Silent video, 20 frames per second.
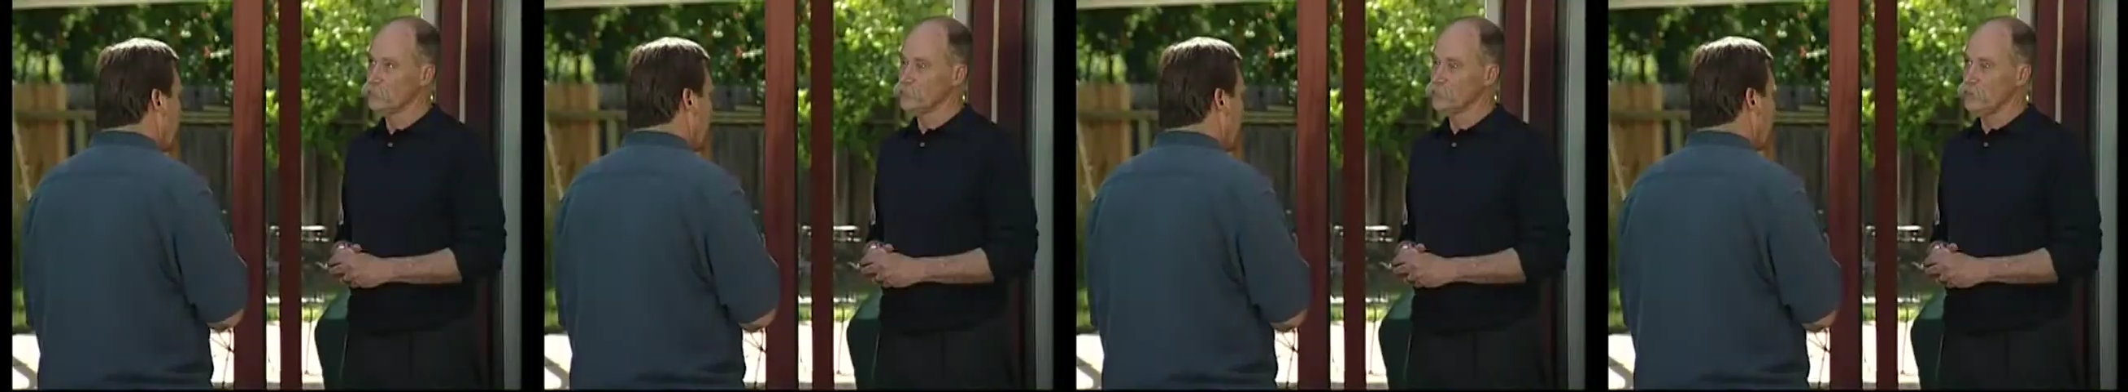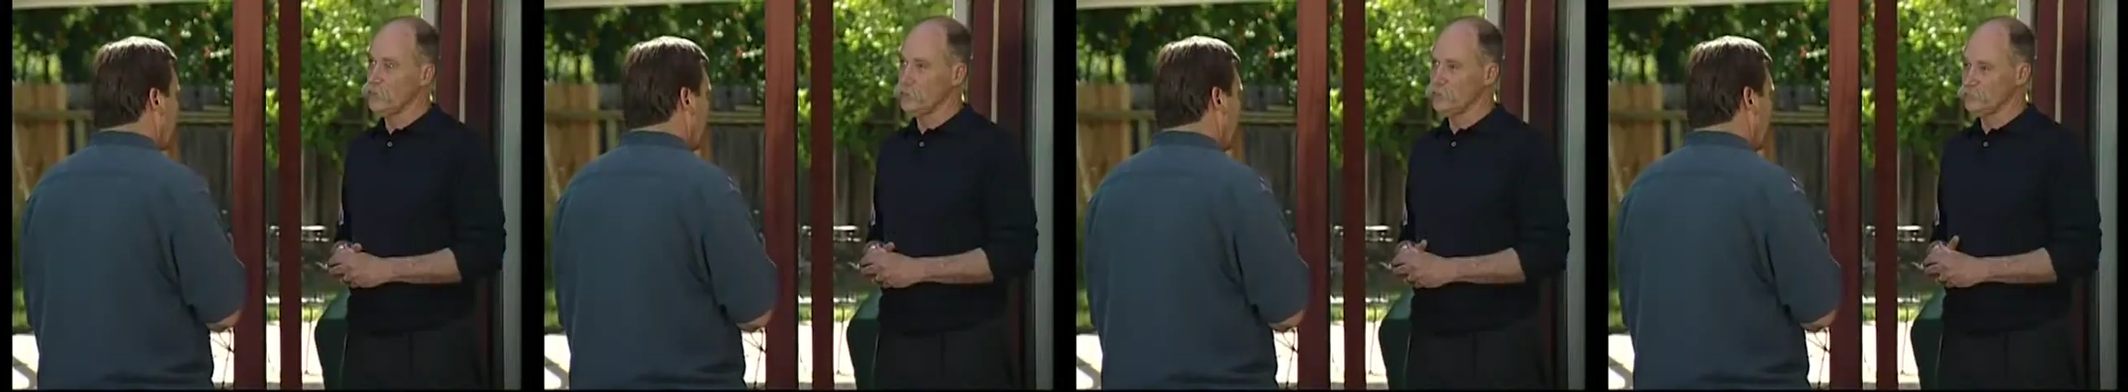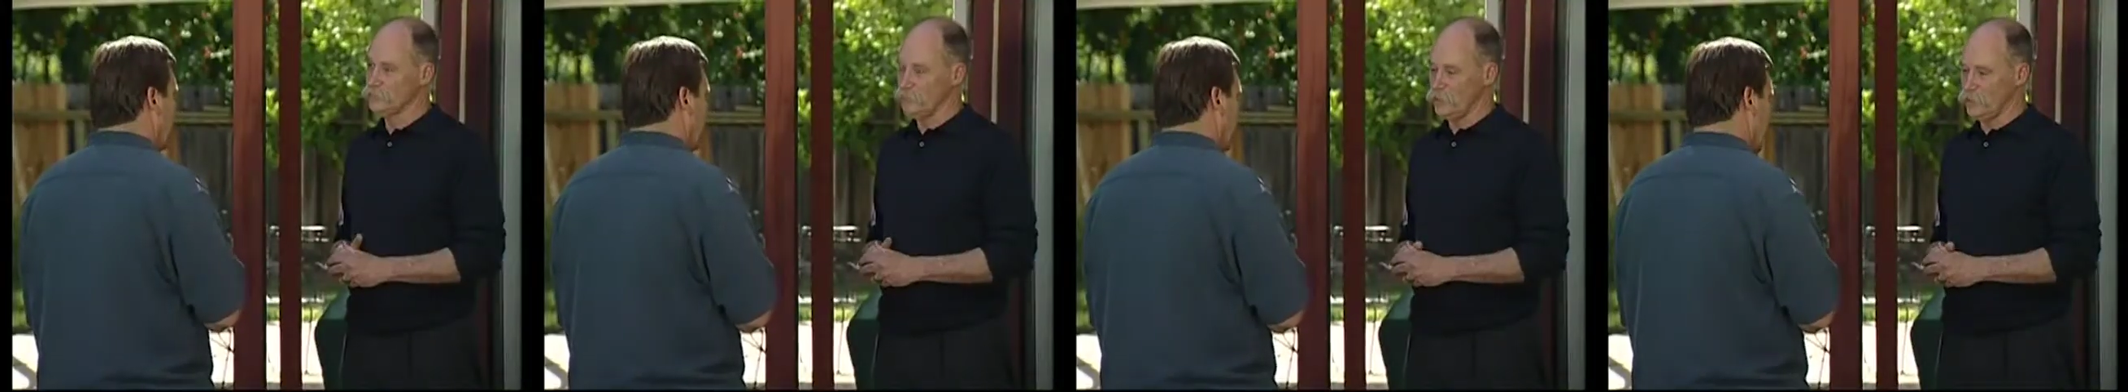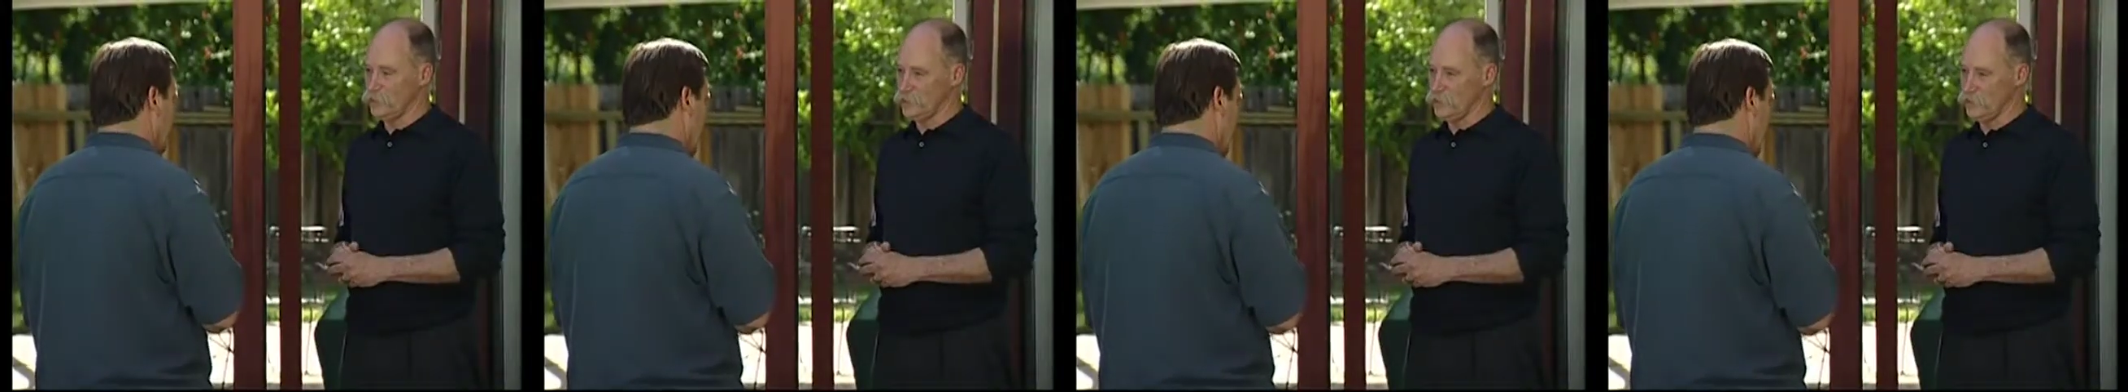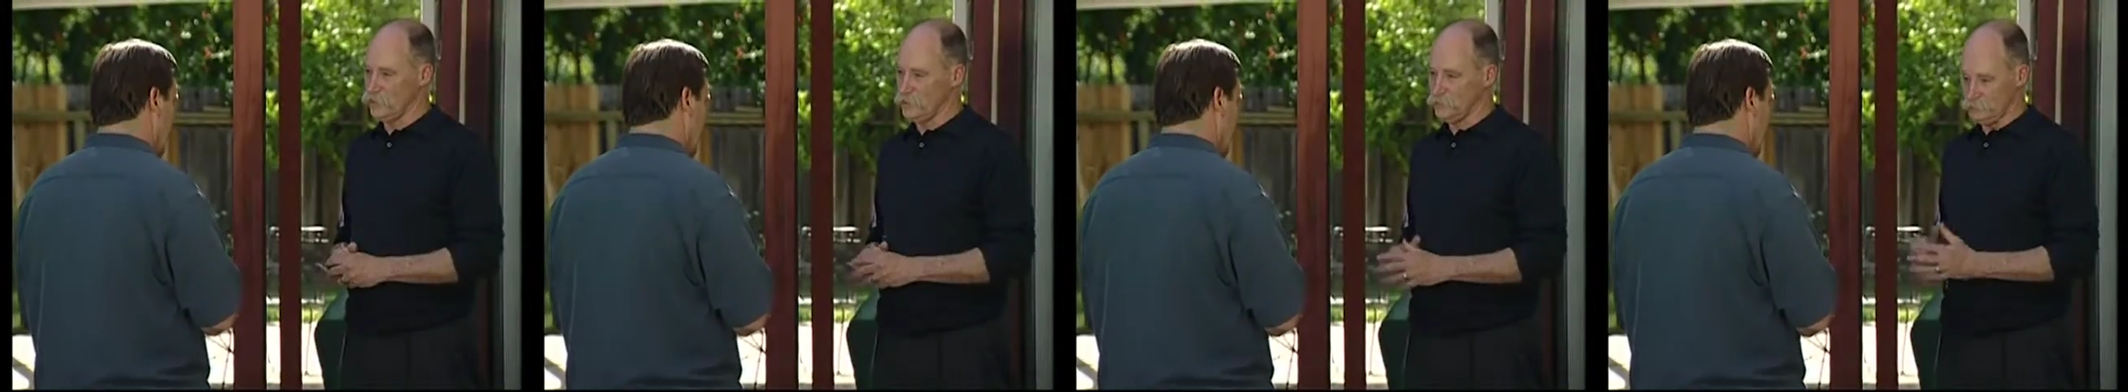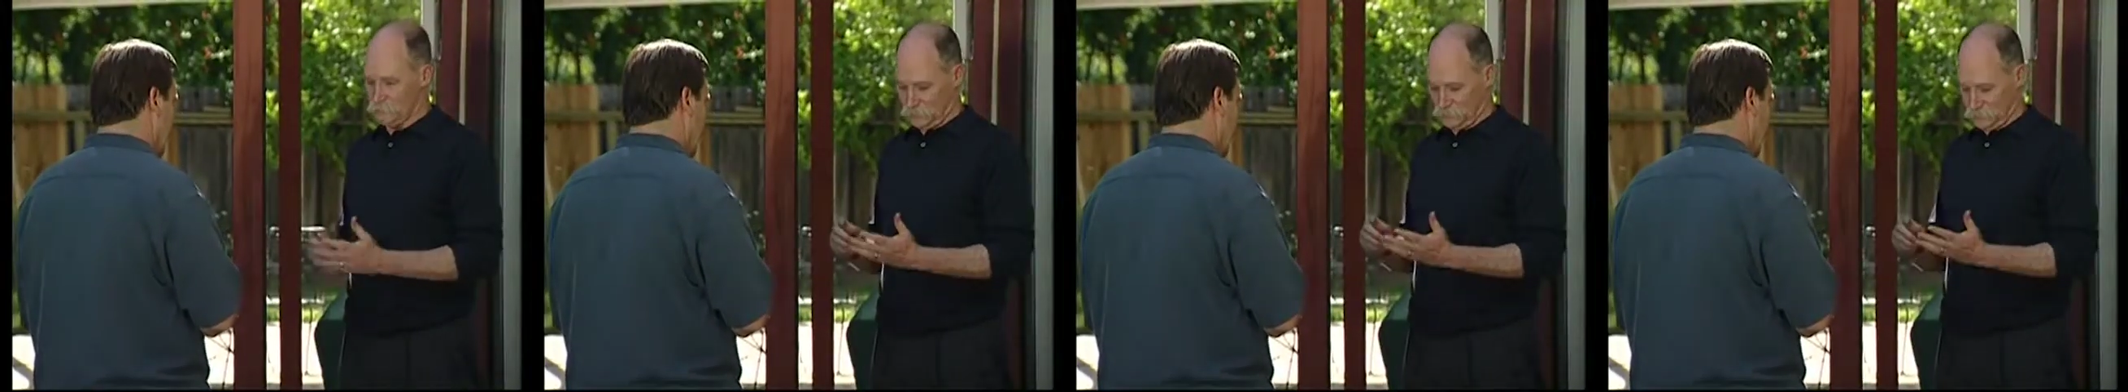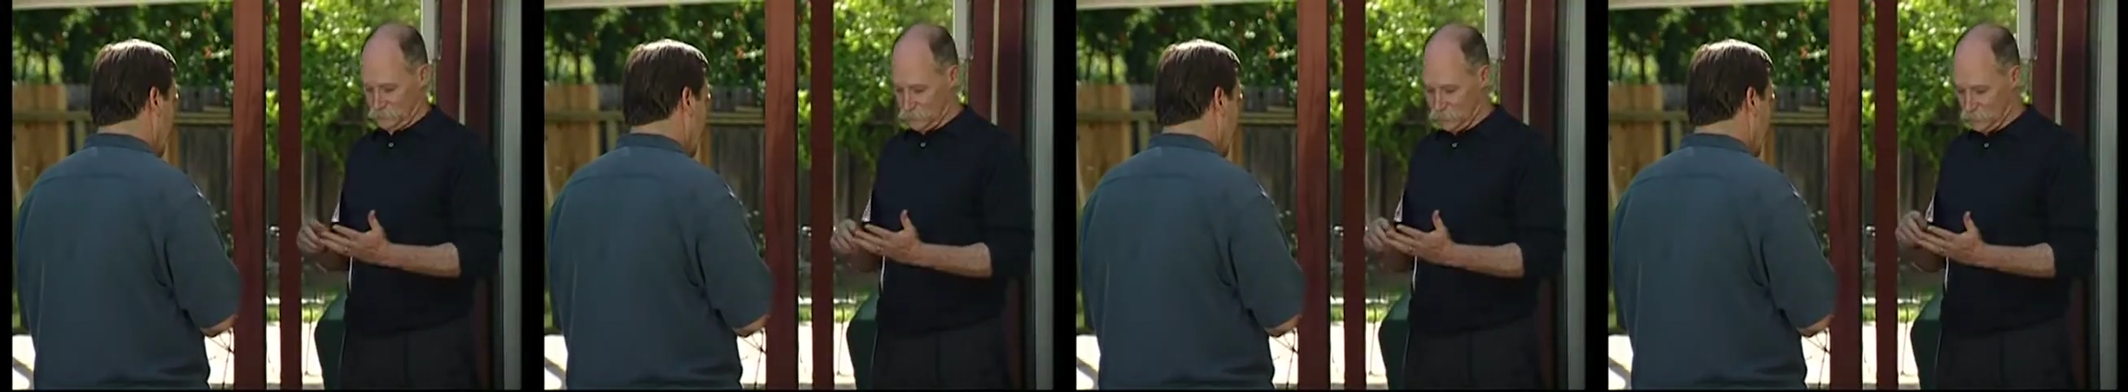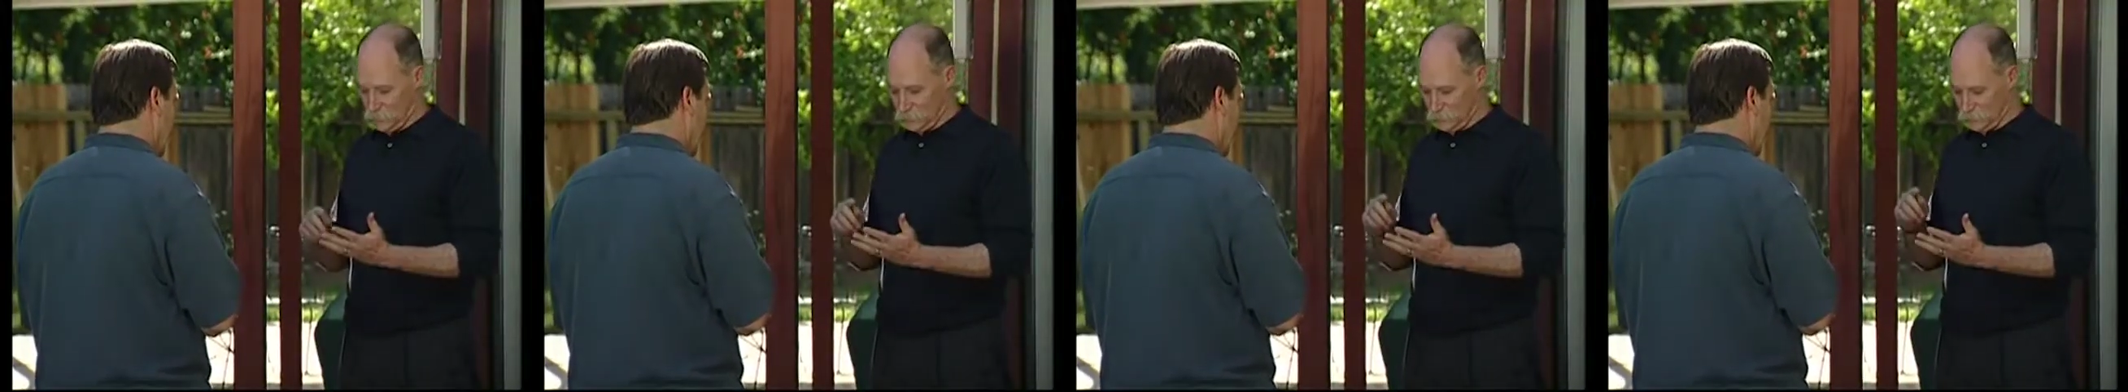Well, you're taking a hit
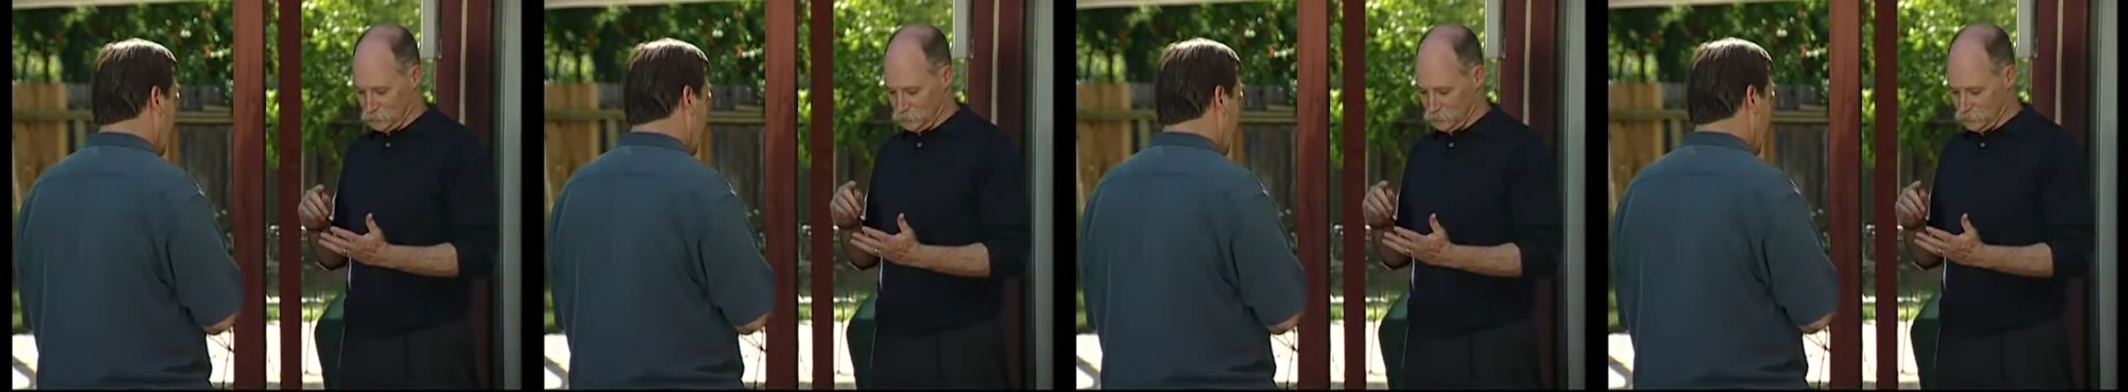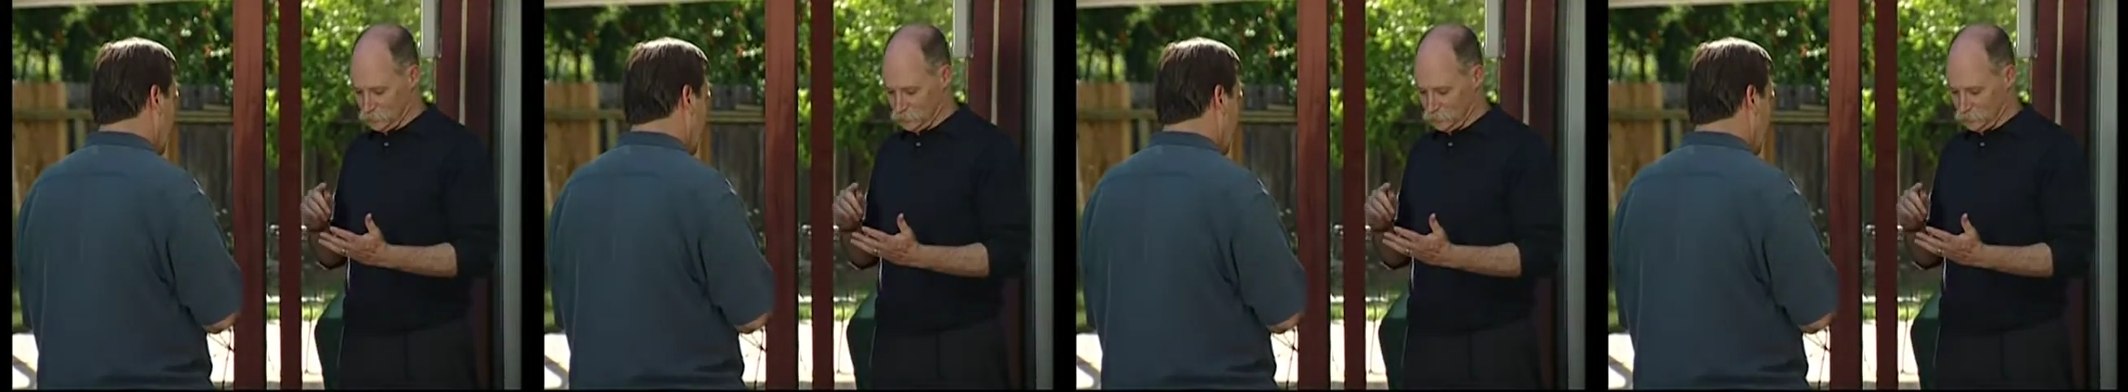when